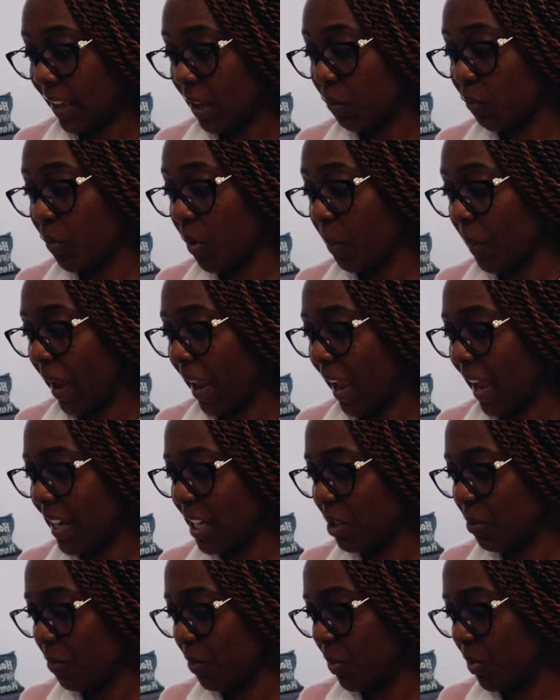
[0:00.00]
For my
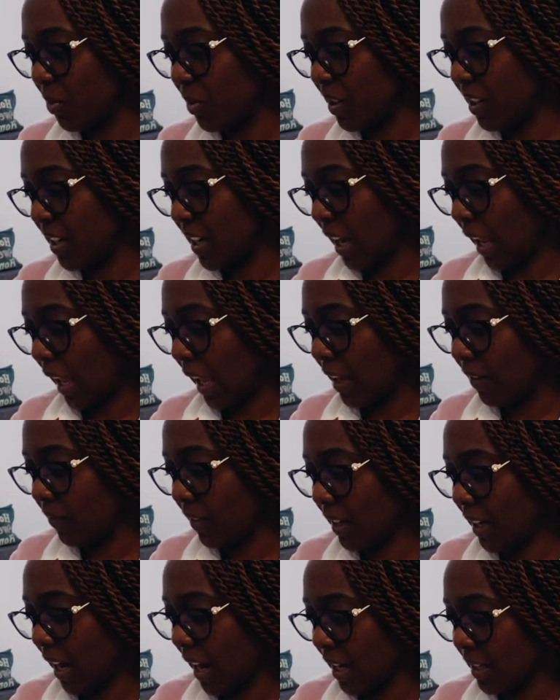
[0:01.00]
honeymoon, I
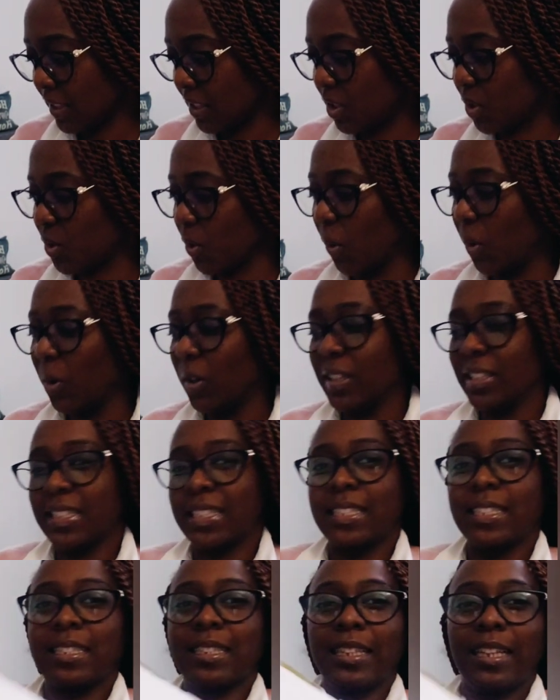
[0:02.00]
even had songs.
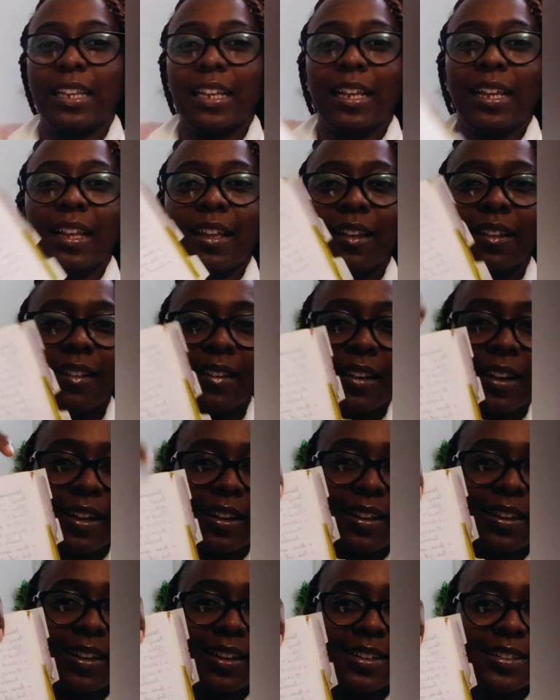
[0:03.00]

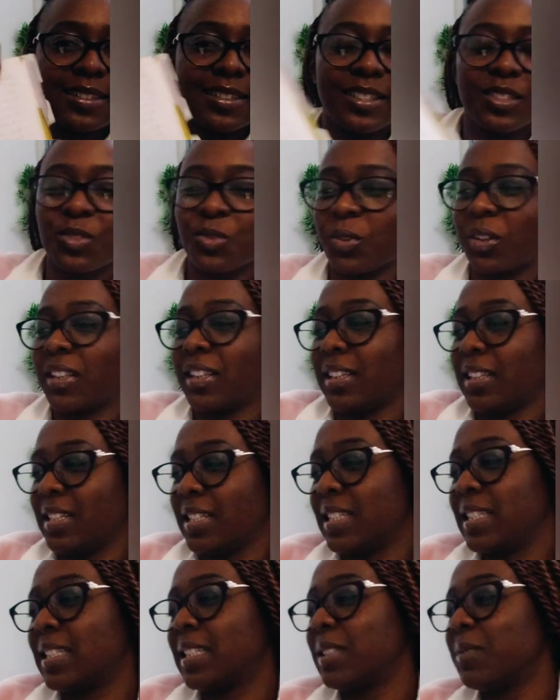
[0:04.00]
Like here's the short
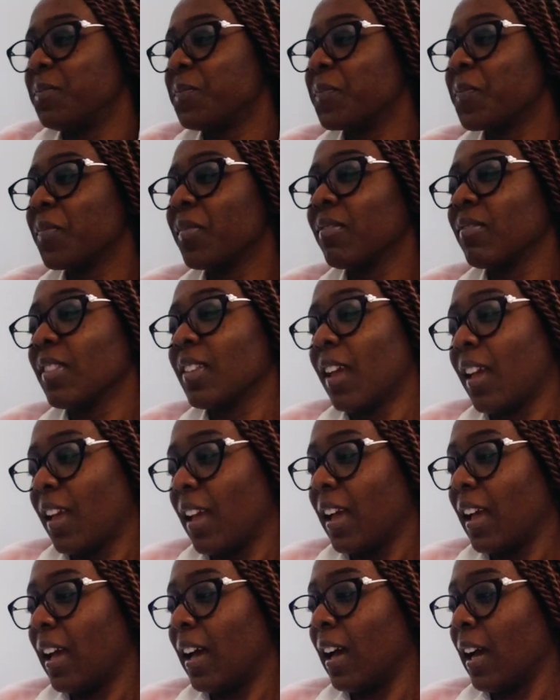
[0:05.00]
list.
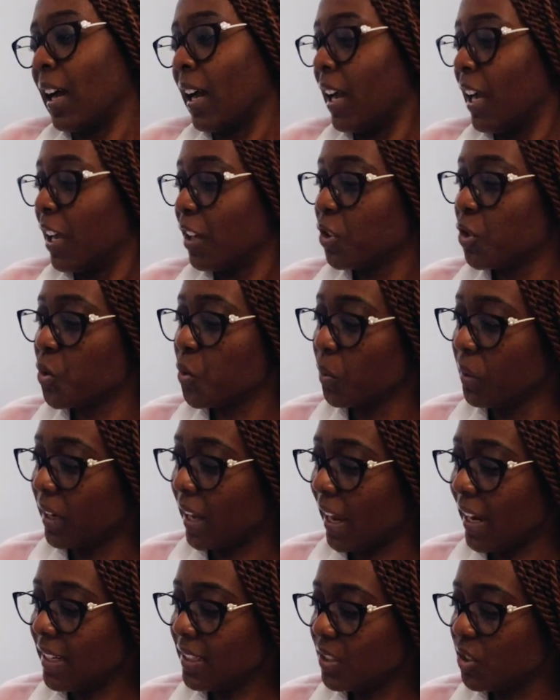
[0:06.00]
Uh,
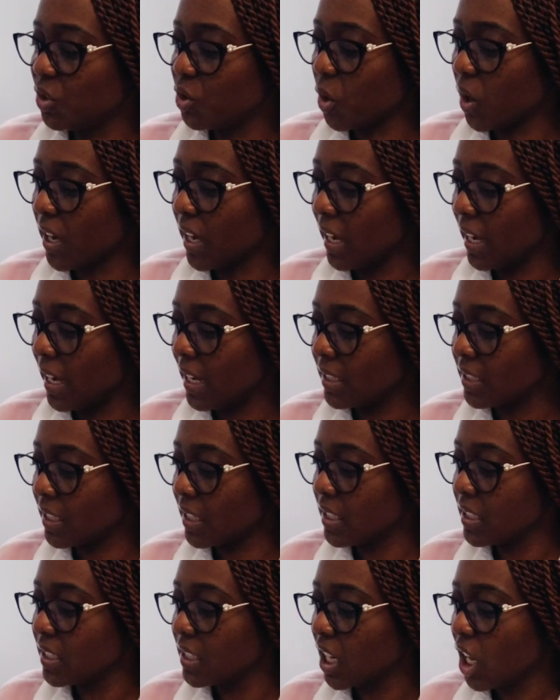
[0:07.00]
tonight, John
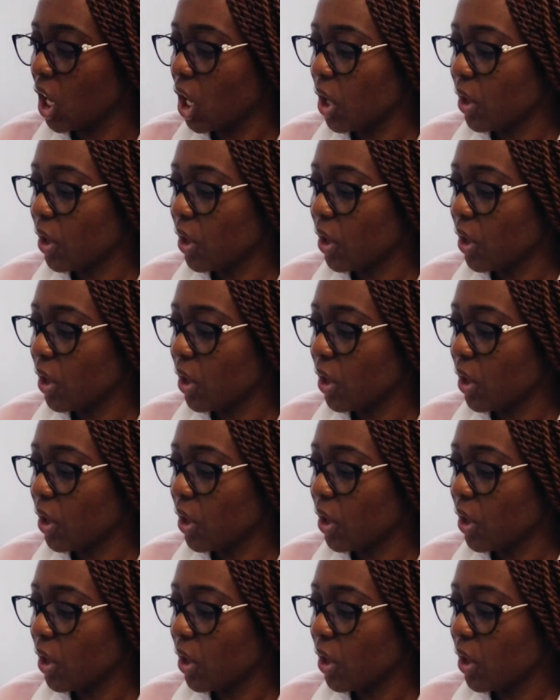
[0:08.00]
Legend.